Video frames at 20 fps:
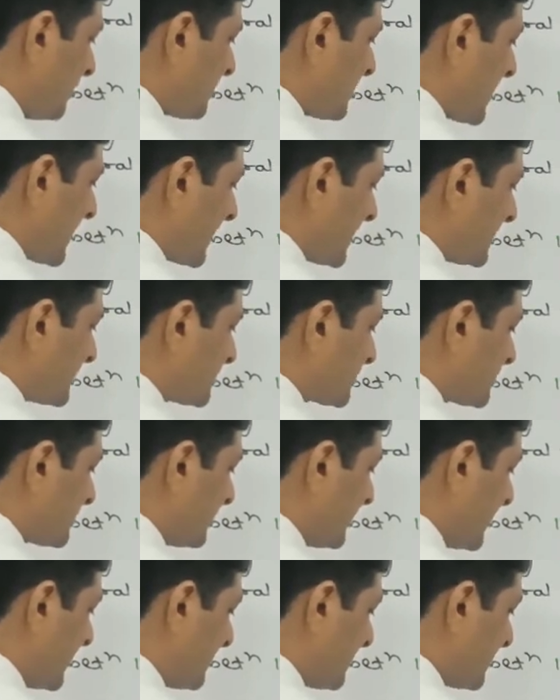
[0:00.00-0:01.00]
bracket
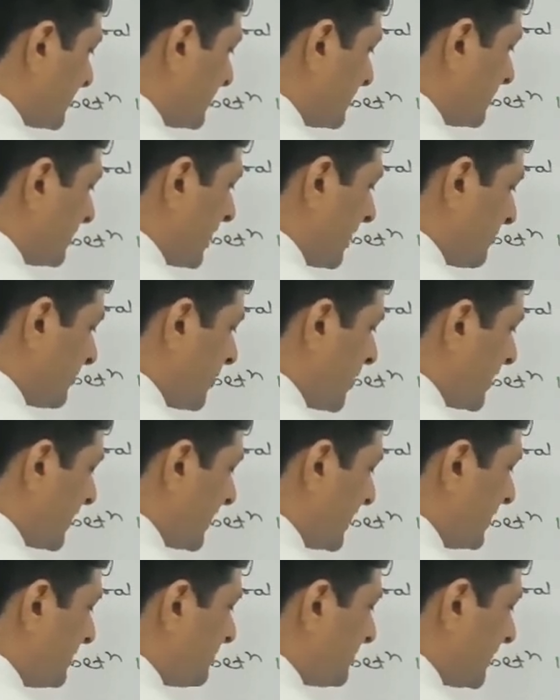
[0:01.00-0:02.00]
square
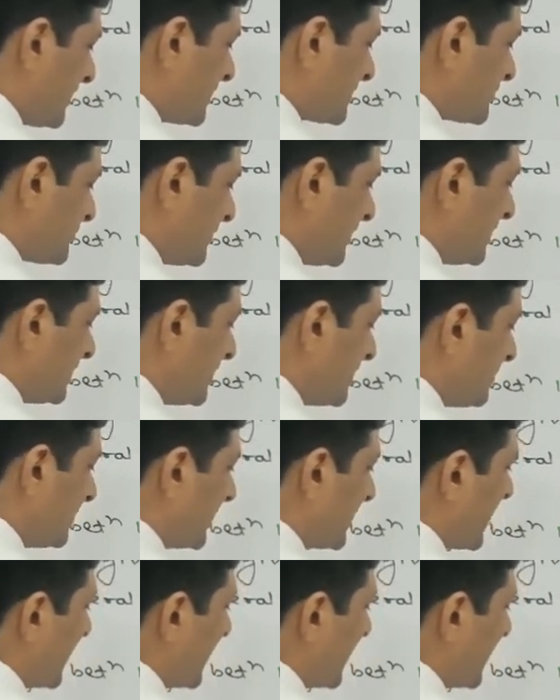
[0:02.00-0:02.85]
upon a plus b, keep it